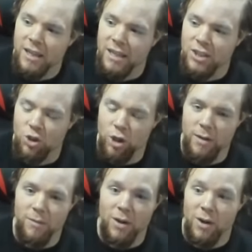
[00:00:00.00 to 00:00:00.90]
He
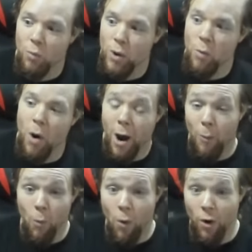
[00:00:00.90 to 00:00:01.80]
screamed, We Want
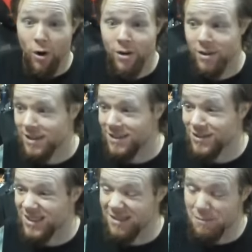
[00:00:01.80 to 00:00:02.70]
War. And
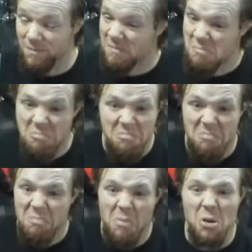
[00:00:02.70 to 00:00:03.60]
there's the
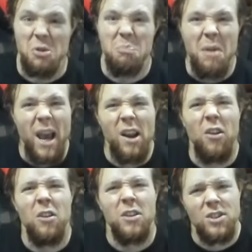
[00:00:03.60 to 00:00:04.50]
most
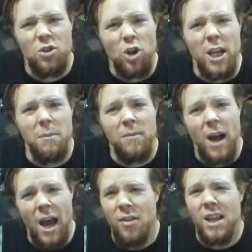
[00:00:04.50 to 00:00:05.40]
metal scream
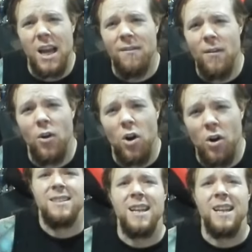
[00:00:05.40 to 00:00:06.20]
I think I've ever heard.